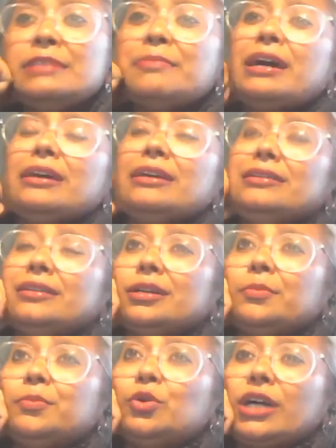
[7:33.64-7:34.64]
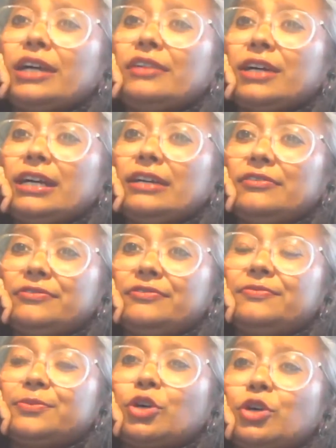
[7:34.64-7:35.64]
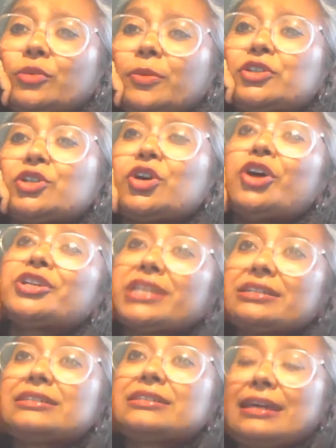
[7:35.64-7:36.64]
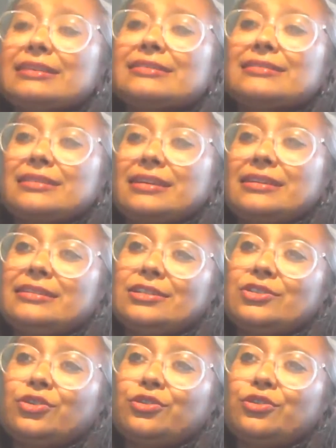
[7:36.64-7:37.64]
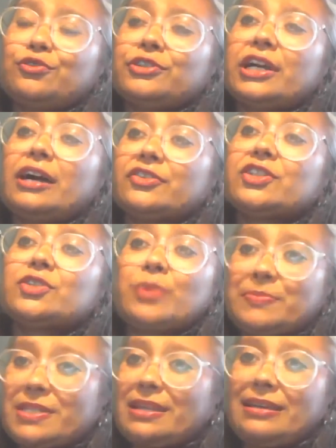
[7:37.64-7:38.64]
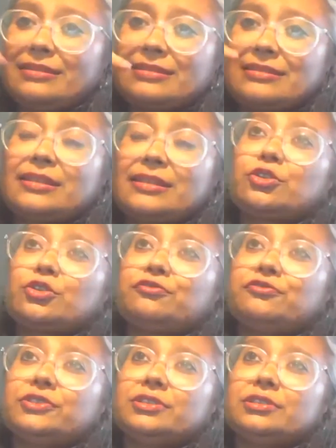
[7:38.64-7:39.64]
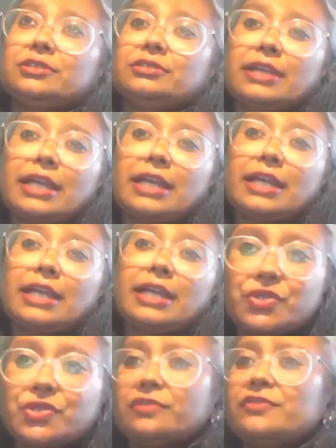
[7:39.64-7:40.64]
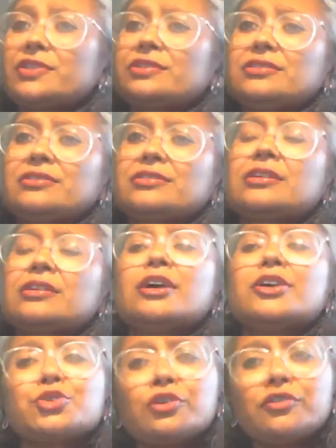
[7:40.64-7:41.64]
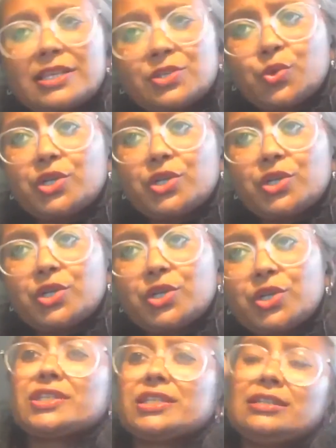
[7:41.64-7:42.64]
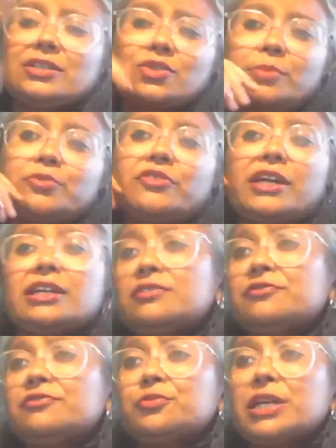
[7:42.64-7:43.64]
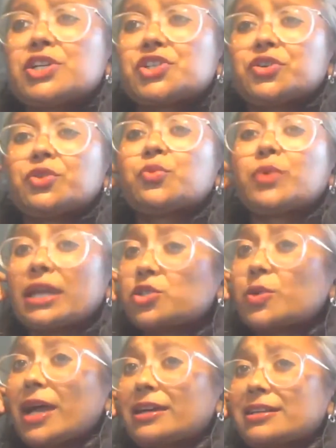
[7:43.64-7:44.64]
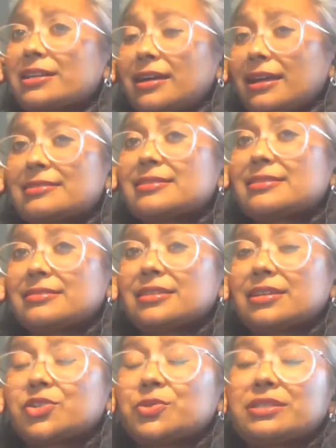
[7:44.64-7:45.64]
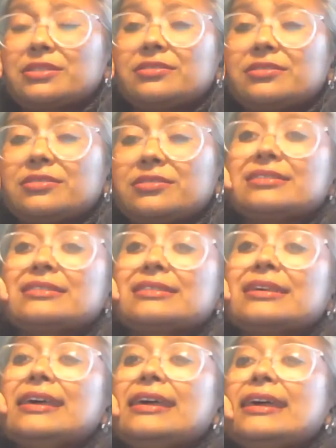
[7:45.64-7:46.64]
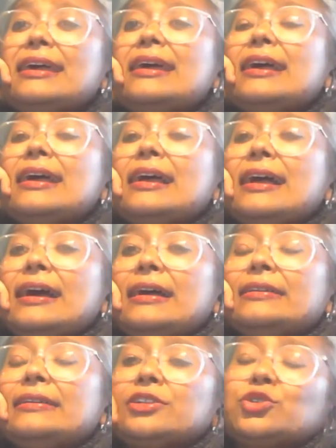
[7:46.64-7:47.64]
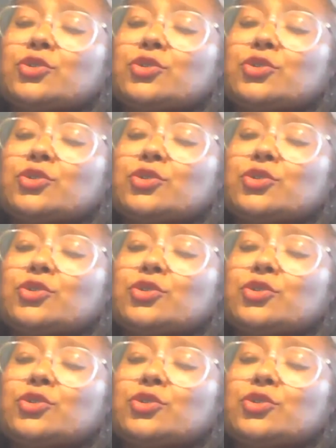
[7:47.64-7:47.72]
In my book, I've talked about a content analysis that I did of over 100 websites that offer escort services, serve escort agencies, or they provide information on where to access sexual services. And